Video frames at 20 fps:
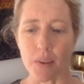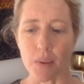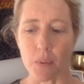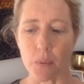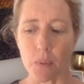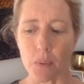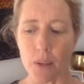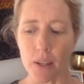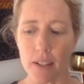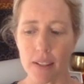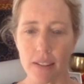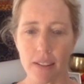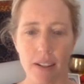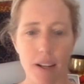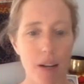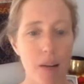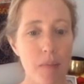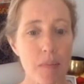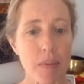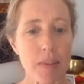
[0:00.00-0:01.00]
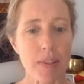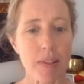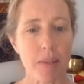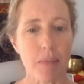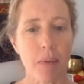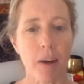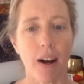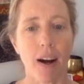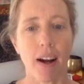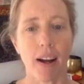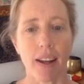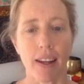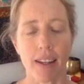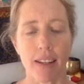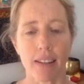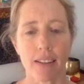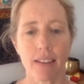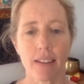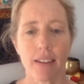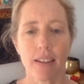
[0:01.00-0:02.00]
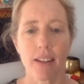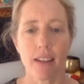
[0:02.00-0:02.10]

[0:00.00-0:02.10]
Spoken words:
what comes to mind?